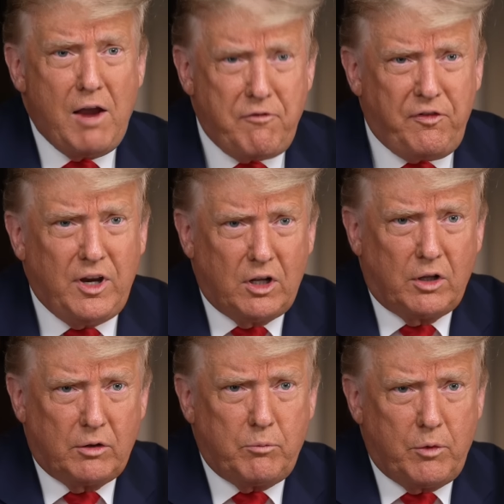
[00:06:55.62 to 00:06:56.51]
I
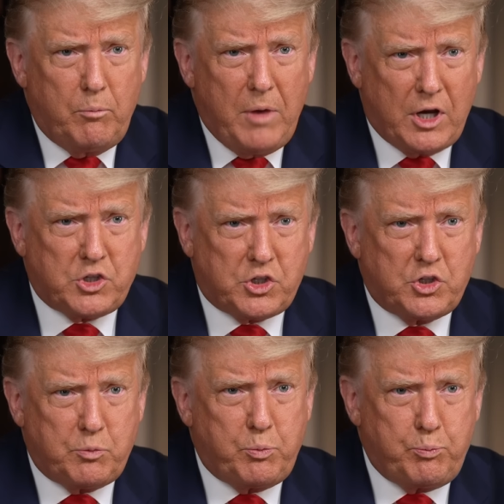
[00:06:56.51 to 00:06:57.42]
feel
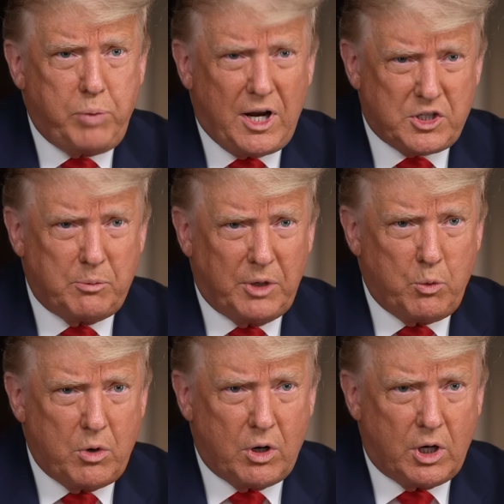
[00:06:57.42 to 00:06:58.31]
masks possibly
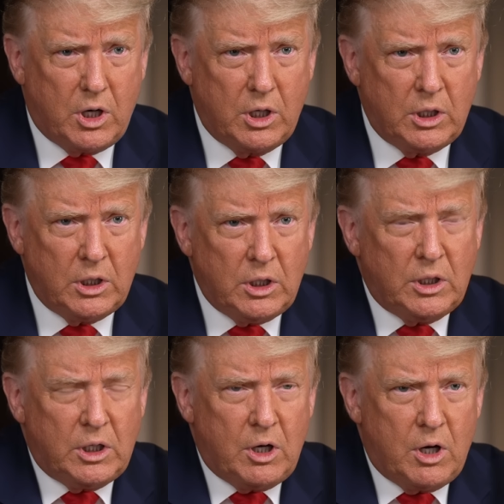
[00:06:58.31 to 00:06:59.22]
work
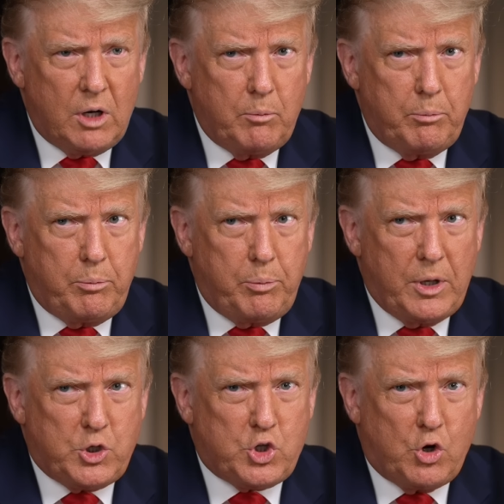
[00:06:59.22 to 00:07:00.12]

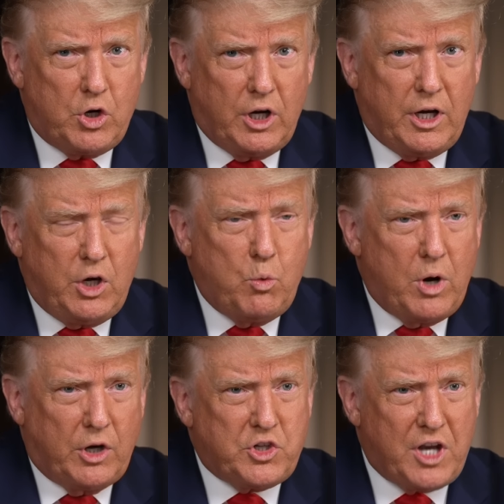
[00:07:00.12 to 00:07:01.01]
but certainly you
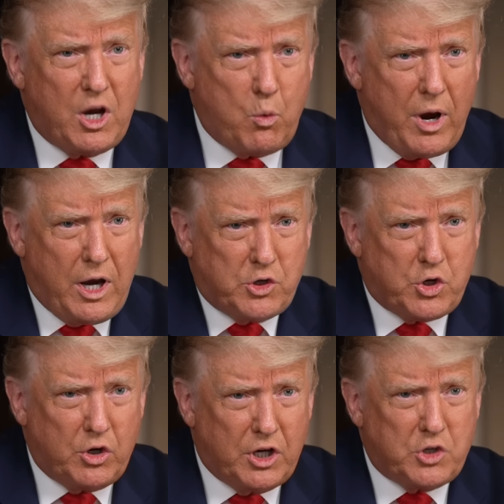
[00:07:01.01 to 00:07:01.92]
want to stay away a
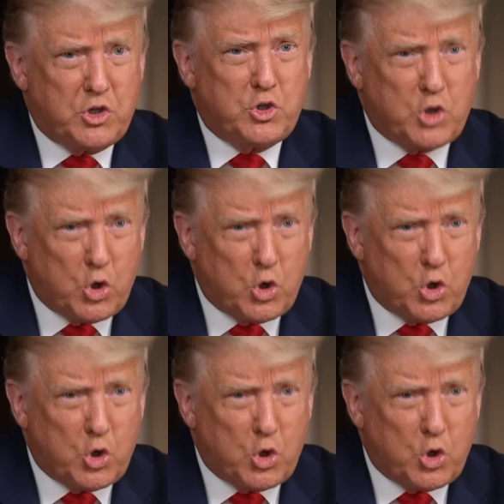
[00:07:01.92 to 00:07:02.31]
certain distance,